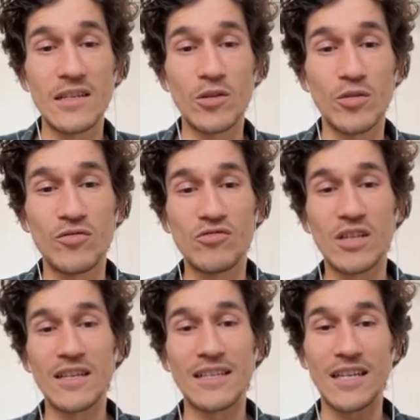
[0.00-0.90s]
Don't
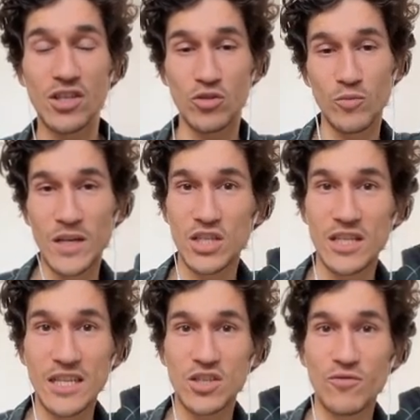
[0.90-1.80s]
attach too much
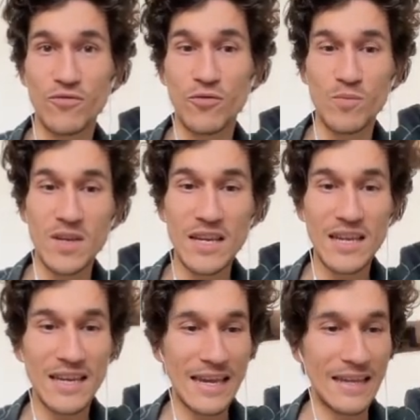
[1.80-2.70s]
attention for me
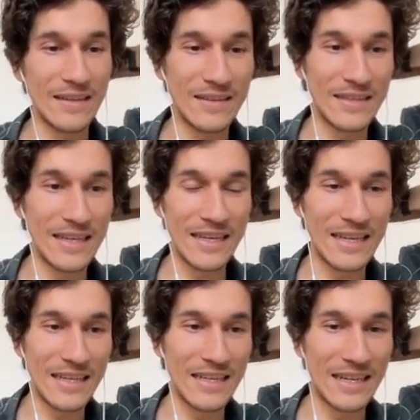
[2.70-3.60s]
again. Yeah, again.